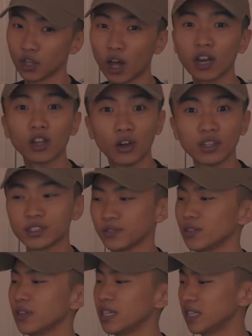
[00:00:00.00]
a lot of lotus
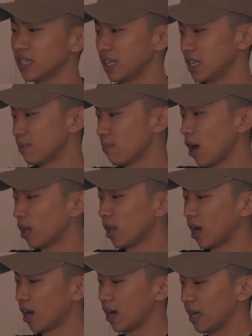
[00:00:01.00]
fruit in
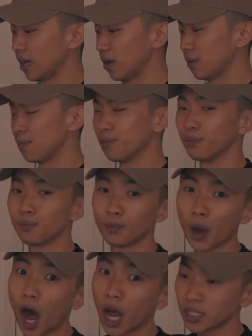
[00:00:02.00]
mala
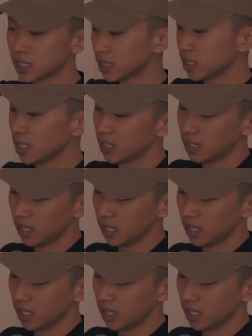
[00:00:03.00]
pots.